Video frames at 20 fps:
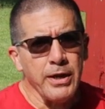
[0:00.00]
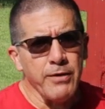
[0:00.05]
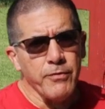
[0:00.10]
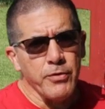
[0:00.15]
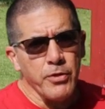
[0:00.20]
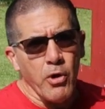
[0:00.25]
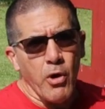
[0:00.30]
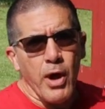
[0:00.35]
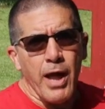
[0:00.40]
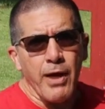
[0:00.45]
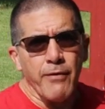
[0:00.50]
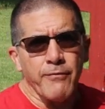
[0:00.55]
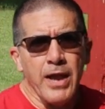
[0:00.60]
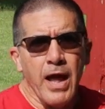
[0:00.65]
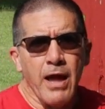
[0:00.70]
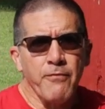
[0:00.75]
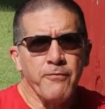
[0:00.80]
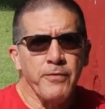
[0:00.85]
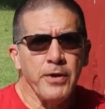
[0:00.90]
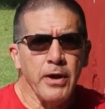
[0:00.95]
even though I have
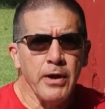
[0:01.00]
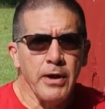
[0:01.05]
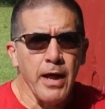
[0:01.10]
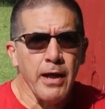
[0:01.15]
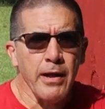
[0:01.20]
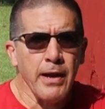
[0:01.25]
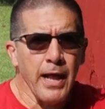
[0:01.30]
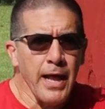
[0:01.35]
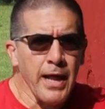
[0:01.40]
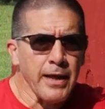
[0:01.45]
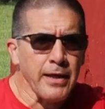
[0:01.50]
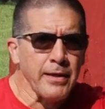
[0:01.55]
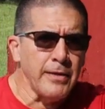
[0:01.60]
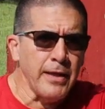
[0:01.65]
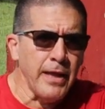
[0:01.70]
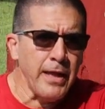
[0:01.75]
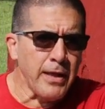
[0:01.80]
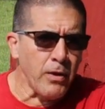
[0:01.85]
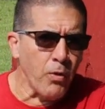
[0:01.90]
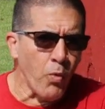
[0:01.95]
not figured out how I can
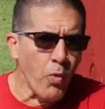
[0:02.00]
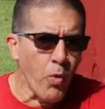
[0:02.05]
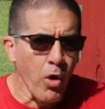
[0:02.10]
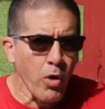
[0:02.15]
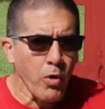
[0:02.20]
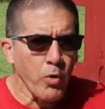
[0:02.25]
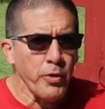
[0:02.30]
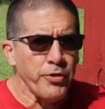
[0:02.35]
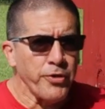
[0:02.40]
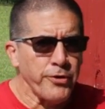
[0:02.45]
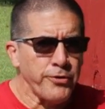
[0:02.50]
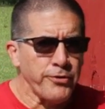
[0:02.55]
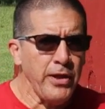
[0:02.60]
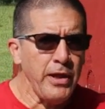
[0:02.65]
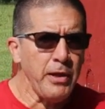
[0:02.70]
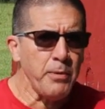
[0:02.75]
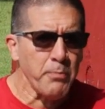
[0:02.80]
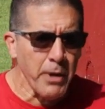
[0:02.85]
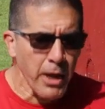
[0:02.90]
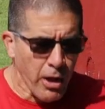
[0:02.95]
take and work with the
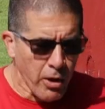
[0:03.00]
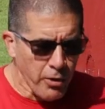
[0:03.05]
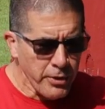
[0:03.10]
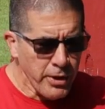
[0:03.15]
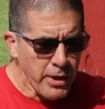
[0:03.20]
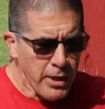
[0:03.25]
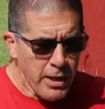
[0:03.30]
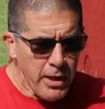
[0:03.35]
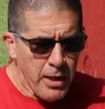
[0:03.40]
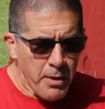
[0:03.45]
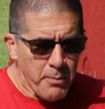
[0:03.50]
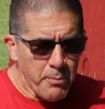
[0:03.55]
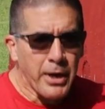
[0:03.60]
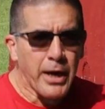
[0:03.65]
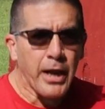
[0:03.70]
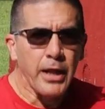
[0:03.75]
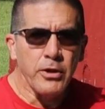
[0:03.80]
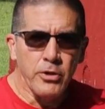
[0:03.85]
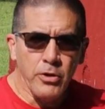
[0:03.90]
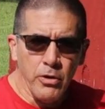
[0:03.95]
seat belt.
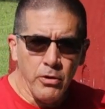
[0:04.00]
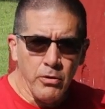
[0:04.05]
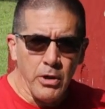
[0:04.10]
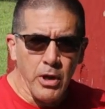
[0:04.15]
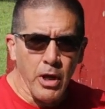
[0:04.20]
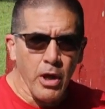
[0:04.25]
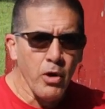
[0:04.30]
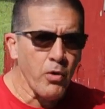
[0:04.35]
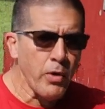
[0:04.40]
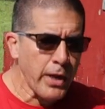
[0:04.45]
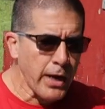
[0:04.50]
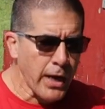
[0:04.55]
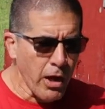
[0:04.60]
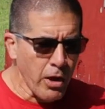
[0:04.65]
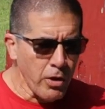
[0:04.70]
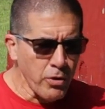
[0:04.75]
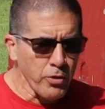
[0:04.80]
But I do know and I